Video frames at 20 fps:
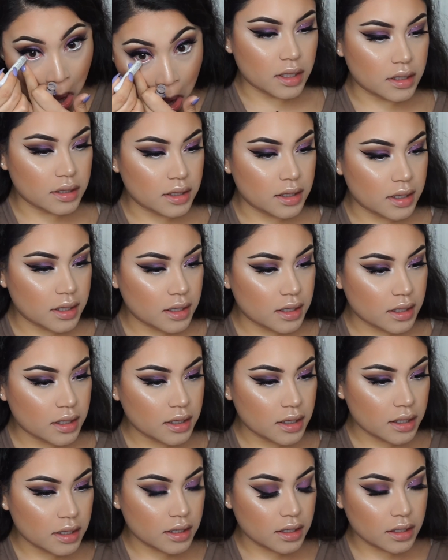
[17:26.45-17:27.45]
And
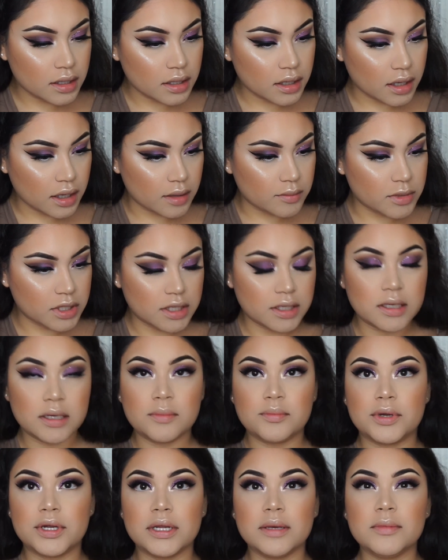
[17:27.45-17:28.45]
then I'm going
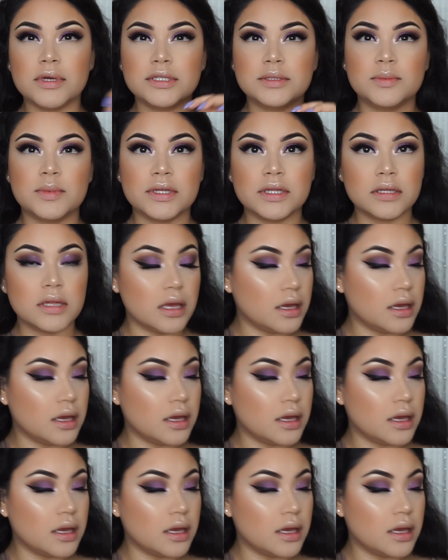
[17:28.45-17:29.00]
to pretty much put